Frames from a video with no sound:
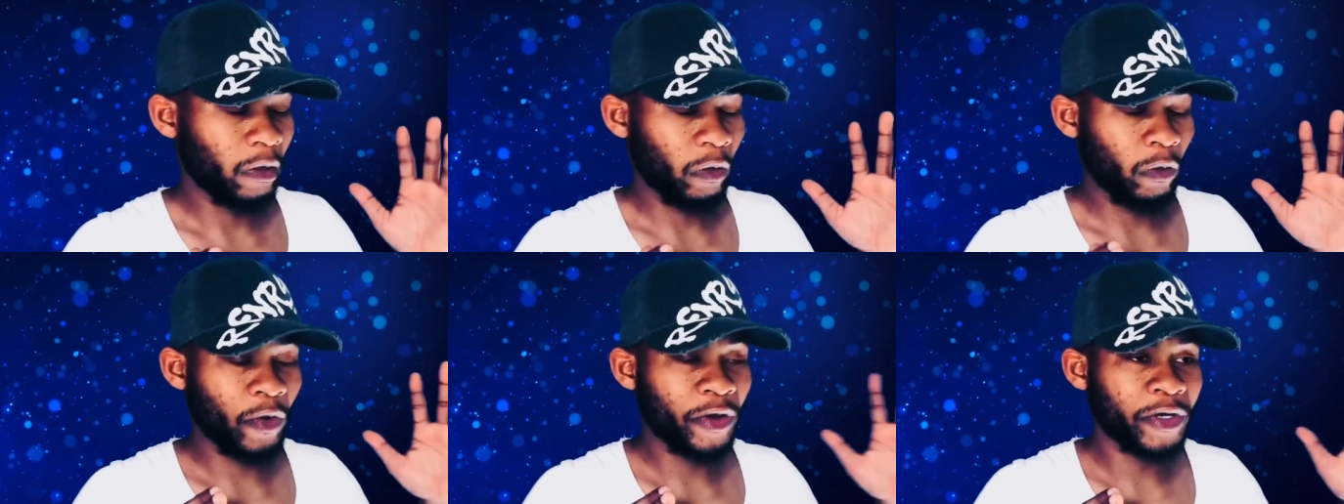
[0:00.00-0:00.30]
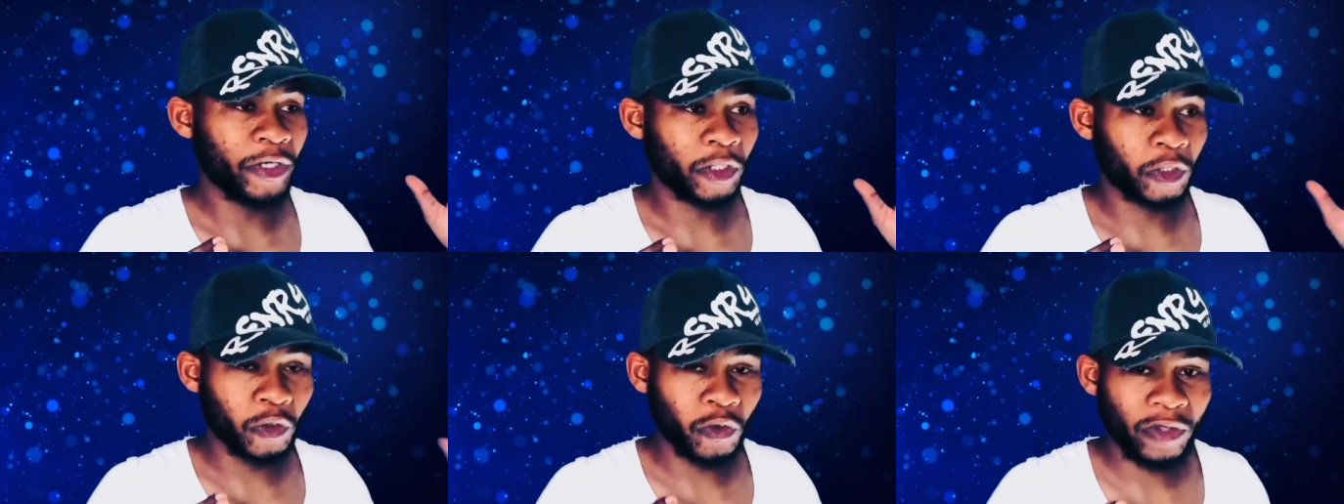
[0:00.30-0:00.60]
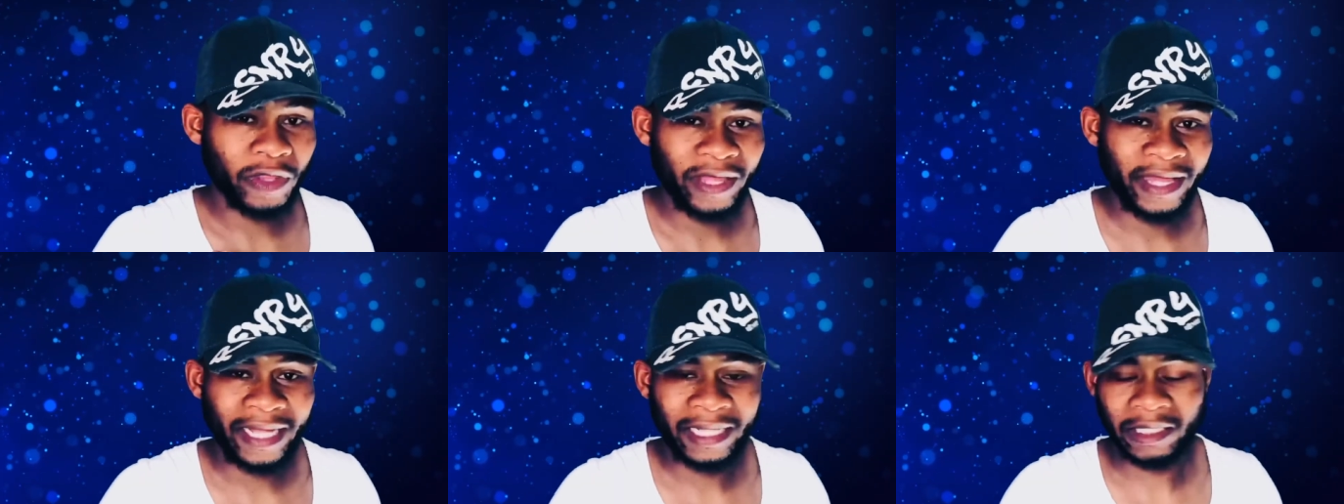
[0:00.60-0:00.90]
When you do
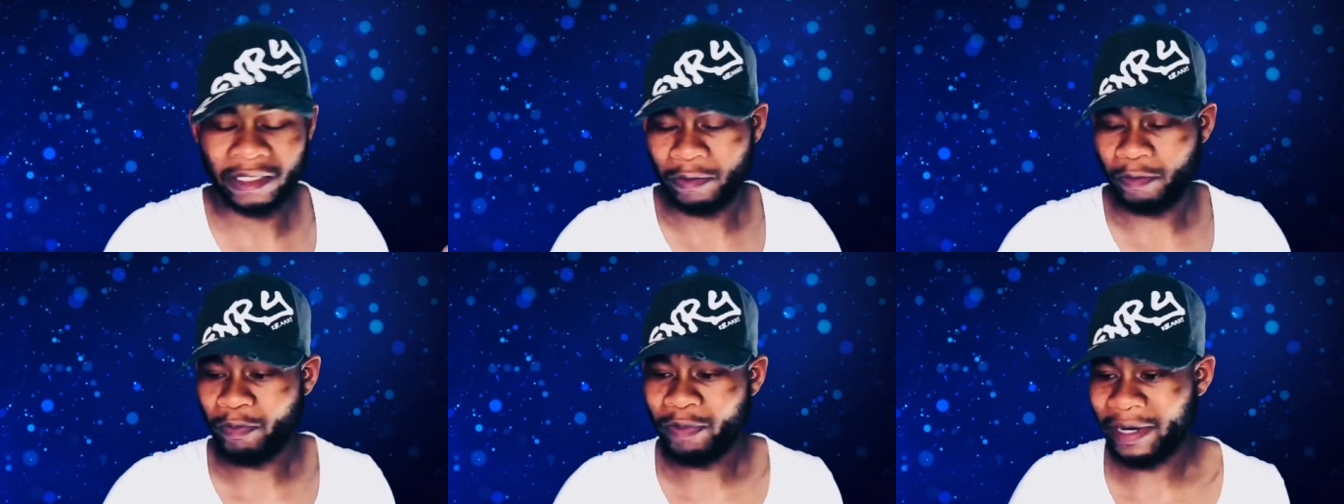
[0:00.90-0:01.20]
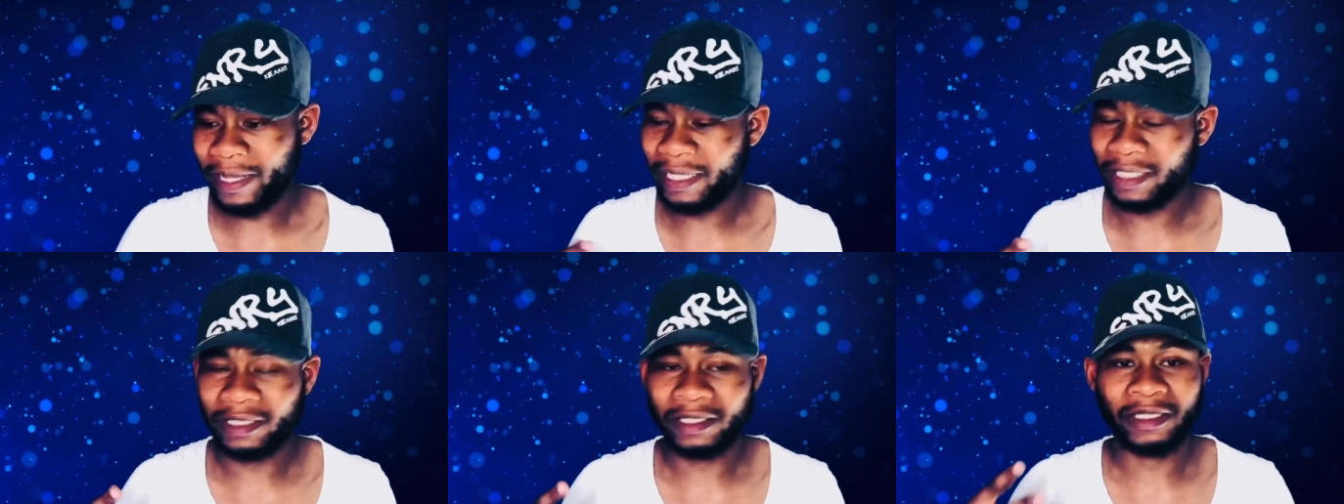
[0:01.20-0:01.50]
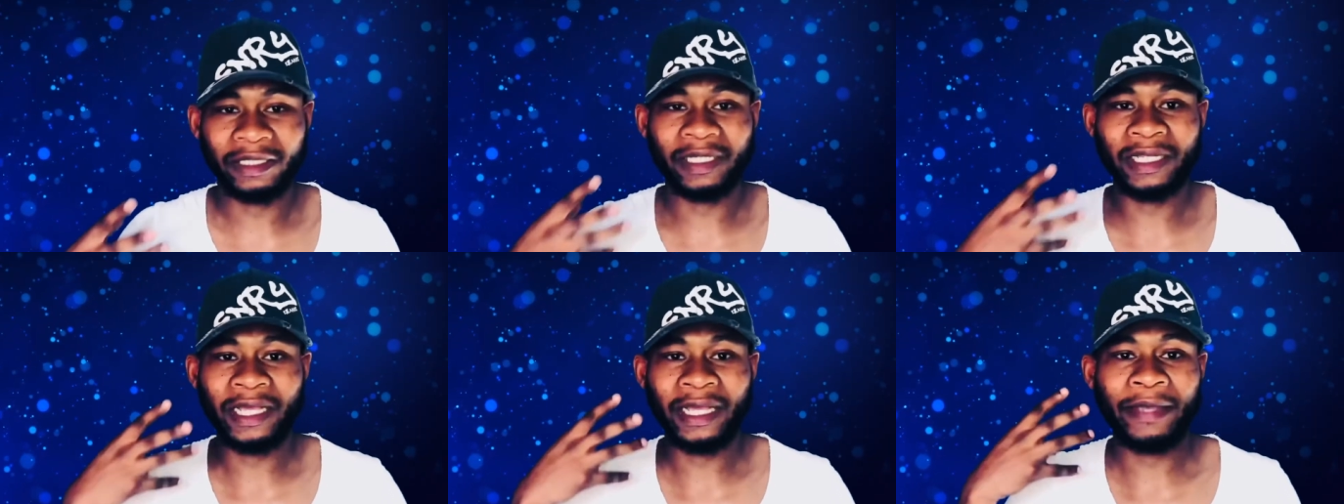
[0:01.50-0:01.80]
that, plus
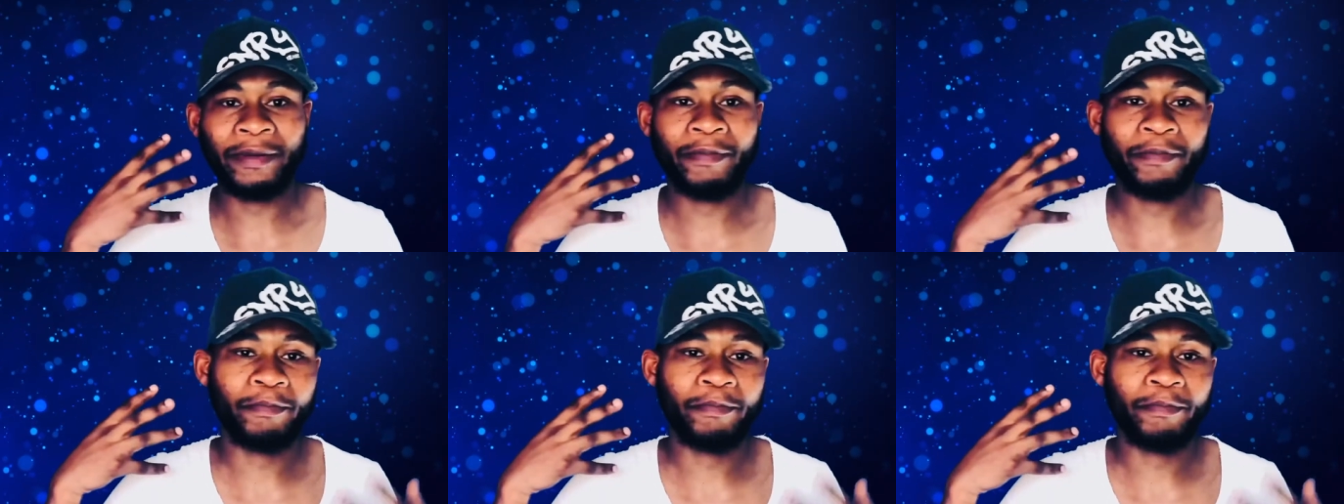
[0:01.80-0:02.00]
the